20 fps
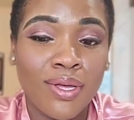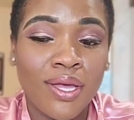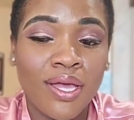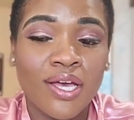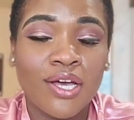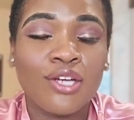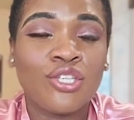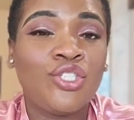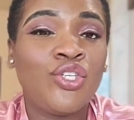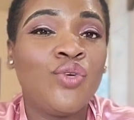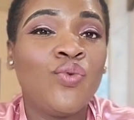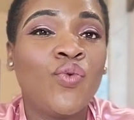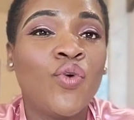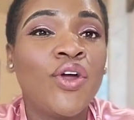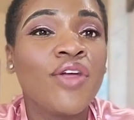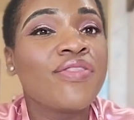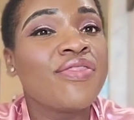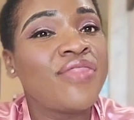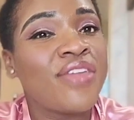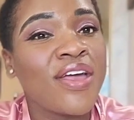because you
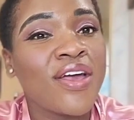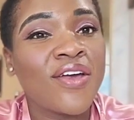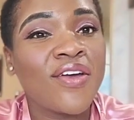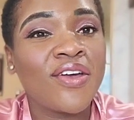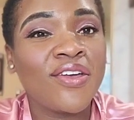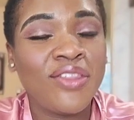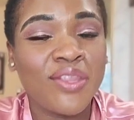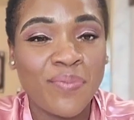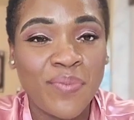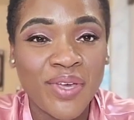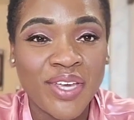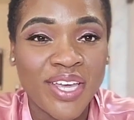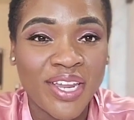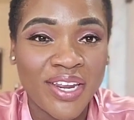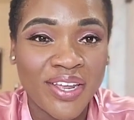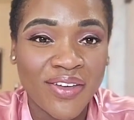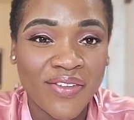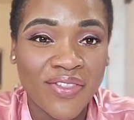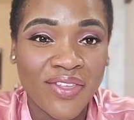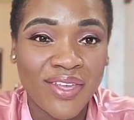weren't there in the
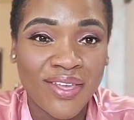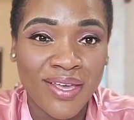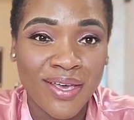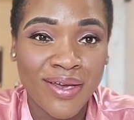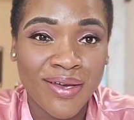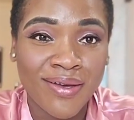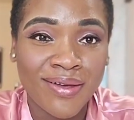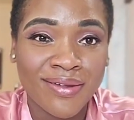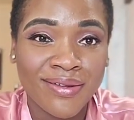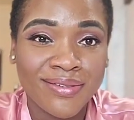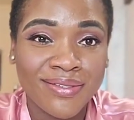beginning of the year.